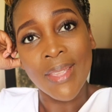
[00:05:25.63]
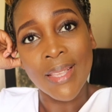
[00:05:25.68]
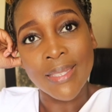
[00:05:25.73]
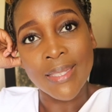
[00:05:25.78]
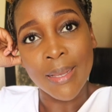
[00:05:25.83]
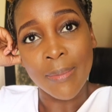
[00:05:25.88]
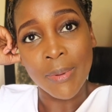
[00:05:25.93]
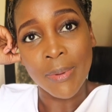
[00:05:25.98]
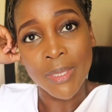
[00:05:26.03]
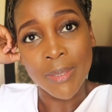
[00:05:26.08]

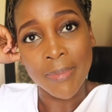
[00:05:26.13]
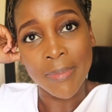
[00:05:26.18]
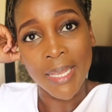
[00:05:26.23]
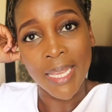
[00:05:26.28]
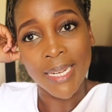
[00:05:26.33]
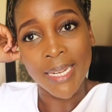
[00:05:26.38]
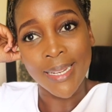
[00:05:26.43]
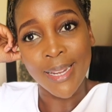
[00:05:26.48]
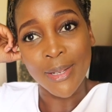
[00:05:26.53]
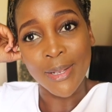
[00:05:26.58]
supposed to be
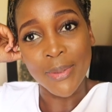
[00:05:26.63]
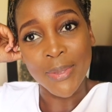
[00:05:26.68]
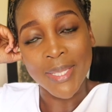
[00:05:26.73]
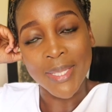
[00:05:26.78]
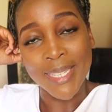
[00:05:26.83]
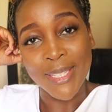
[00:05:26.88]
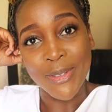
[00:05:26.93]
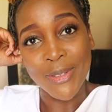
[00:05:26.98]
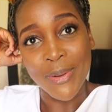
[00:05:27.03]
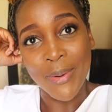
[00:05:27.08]
heading out to
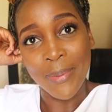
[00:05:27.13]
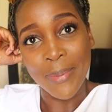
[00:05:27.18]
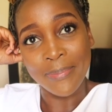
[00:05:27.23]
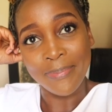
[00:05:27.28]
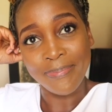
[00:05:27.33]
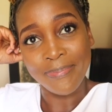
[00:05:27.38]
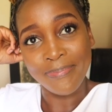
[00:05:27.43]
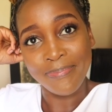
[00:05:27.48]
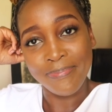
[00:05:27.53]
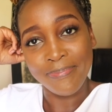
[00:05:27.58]
see
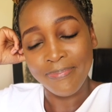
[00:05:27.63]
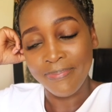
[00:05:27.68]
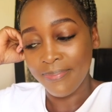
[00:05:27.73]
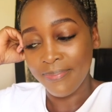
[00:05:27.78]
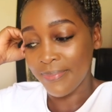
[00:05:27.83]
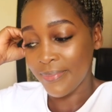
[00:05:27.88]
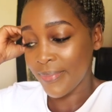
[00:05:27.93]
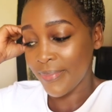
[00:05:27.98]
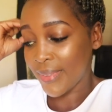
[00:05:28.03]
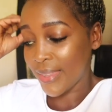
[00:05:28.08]
Chom,
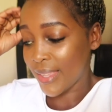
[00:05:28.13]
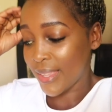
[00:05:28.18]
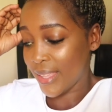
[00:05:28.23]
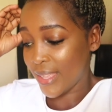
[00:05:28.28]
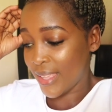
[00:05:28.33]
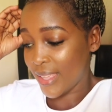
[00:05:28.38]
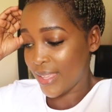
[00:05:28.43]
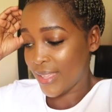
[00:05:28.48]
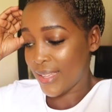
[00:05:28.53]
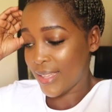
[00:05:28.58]

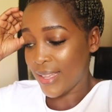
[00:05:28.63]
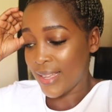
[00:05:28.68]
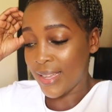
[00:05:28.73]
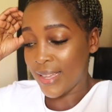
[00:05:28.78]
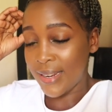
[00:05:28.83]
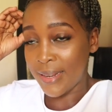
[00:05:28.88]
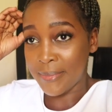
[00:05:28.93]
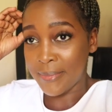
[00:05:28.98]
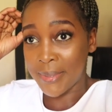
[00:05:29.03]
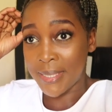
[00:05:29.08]

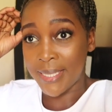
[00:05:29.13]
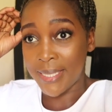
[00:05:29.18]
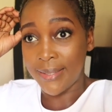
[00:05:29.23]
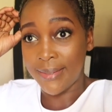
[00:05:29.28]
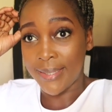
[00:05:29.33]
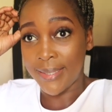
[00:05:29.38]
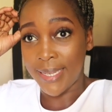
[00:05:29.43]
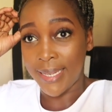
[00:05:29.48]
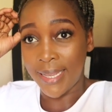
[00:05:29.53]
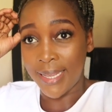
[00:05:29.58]
and I'm
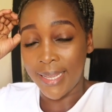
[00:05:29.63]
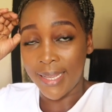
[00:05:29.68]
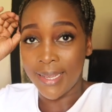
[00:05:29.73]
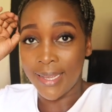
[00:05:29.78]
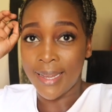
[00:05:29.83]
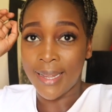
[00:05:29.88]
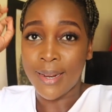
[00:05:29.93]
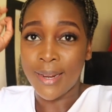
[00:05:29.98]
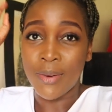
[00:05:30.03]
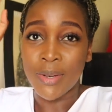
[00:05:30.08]
still
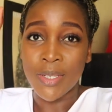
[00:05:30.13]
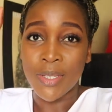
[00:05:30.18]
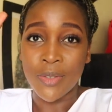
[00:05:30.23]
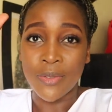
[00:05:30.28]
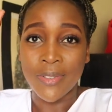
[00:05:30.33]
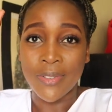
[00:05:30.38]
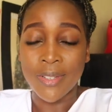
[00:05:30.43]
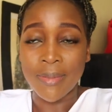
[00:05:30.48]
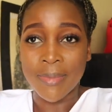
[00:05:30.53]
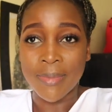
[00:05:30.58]
delaying, and I wanted to
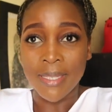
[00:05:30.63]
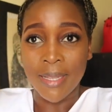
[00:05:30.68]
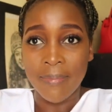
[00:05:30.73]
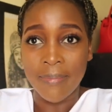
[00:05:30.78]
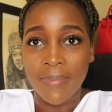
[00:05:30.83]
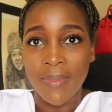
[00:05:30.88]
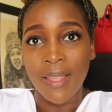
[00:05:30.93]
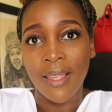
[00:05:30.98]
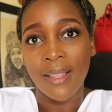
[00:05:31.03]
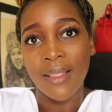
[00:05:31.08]
film
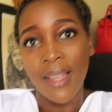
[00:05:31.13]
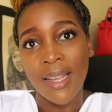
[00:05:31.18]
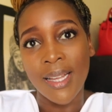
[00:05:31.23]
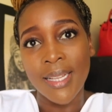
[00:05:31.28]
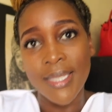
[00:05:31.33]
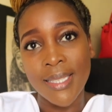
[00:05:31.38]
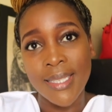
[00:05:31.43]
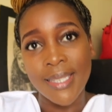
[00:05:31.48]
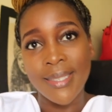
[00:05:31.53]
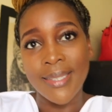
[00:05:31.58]
something, like
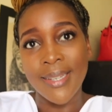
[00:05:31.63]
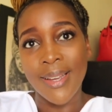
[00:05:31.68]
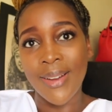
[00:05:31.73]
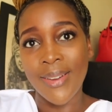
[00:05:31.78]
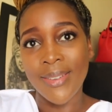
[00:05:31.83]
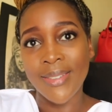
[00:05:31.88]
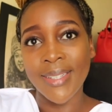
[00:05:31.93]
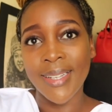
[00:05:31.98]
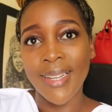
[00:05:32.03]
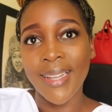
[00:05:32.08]
a sit
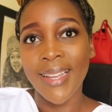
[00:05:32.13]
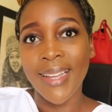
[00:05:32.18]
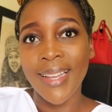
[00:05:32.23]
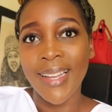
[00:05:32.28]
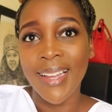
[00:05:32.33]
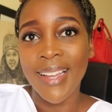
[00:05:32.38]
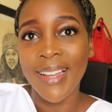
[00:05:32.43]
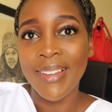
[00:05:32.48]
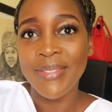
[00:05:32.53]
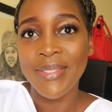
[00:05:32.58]
down
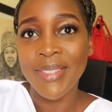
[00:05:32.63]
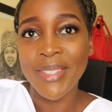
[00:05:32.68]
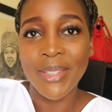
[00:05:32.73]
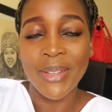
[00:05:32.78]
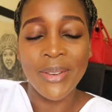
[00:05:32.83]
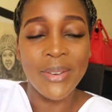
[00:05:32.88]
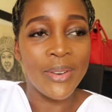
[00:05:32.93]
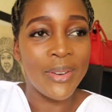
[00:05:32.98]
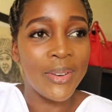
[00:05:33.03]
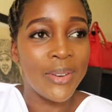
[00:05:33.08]

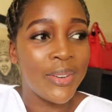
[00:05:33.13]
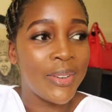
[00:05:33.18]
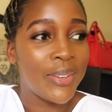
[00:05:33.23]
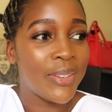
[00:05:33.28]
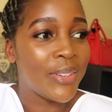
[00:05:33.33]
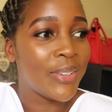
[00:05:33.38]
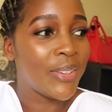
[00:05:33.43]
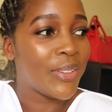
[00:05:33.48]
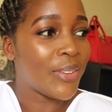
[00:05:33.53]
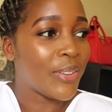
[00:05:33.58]
video
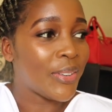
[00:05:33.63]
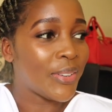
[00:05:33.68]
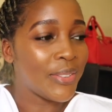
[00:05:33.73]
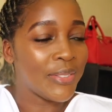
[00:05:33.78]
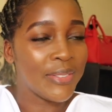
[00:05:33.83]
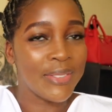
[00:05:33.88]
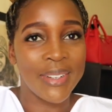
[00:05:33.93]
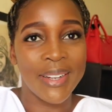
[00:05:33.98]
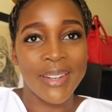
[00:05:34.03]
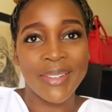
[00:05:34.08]

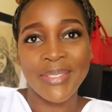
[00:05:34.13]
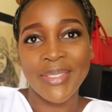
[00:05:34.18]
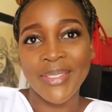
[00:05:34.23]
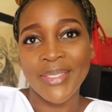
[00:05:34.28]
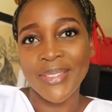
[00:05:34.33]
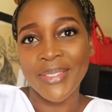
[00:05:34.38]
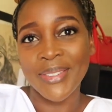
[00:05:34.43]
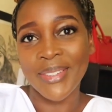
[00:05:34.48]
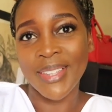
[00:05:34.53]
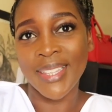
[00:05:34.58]
of a
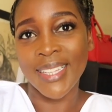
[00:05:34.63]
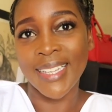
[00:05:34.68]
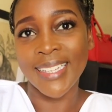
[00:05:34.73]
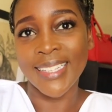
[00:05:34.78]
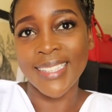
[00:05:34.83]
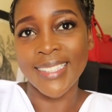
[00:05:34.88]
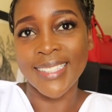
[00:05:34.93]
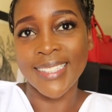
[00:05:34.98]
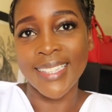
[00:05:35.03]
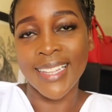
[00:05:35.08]
few
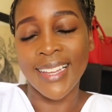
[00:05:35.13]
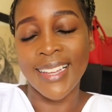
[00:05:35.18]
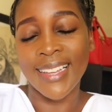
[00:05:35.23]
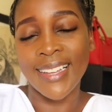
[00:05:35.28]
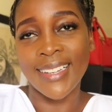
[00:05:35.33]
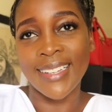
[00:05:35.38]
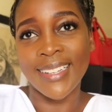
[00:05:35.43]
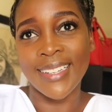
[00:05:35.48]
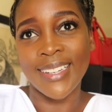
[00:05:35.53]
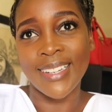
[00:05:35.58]
things
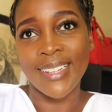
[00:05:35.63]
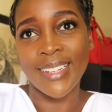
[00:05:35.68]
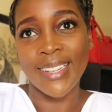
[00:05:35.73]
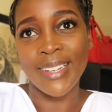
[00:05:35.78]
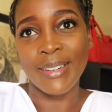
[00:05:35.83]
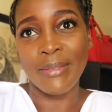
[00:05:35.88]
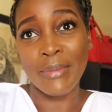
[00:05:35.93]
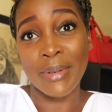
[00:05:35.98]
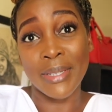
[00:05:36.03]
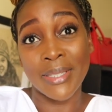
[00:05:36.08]

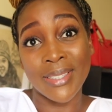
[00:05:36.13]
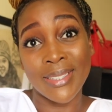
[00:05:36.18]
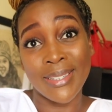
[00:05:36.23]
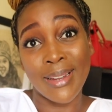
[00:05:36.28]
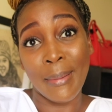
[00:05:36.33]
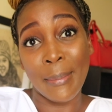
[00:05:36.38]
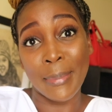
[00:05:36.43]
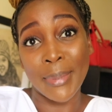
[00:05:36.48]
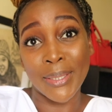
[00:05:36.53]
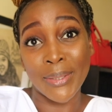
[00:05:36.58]
we should
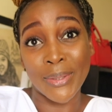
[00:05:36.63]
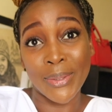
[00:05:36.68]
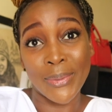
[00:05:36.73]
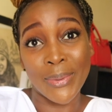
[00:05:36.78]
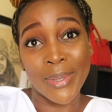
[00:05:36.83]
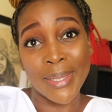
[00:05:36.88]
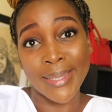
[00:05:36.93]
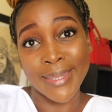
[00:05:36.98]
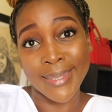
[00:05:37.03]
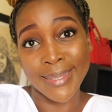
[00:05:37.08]
not be
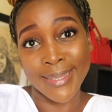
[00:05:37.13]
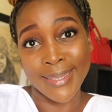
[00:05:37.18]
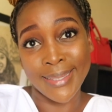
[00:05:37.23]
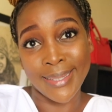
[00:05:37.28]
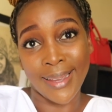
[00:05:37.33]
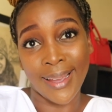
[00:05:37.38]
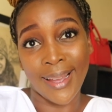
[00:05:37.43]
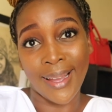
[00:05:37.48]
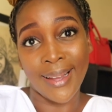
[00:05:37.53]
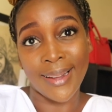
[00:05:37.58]
doing this
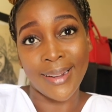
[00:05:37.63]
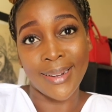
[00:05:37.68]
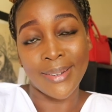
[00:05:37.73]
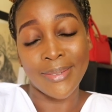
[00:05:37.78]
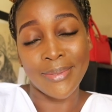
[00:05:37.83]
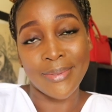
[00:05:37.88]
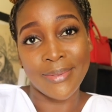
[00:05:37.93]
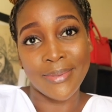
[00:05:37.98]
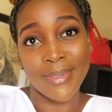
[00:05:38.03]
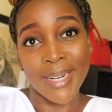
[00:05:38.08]
year,
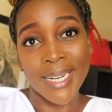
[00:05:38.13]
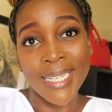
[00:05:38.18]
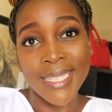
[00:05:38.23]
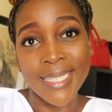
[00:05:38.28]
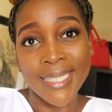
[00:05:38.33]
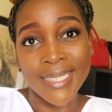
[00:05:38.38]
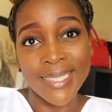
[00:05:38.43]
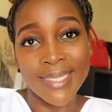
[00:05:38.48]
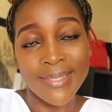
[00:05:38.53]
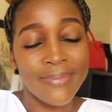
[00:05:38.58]

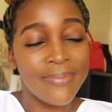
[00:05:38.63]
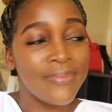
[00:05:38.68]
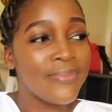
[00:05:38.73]
right?